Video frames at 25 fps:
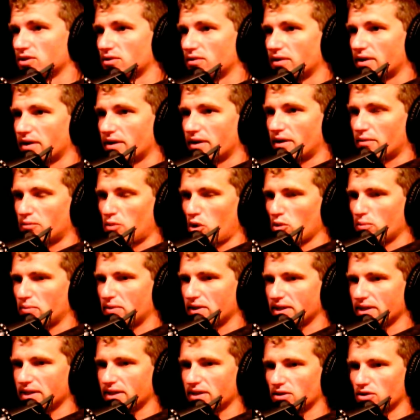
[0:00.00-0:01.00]
So I'm
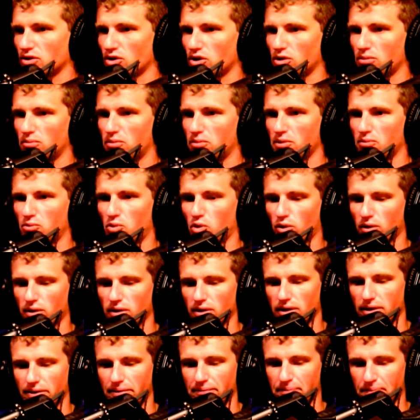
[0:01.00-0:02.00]
hoping to get a little bit
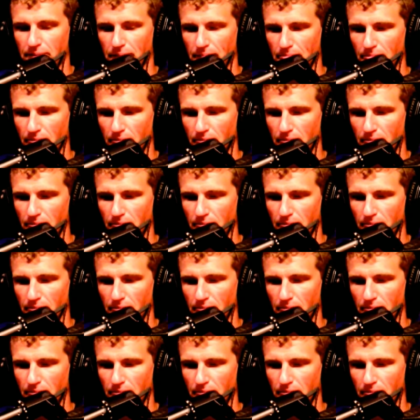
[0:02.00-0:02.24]
more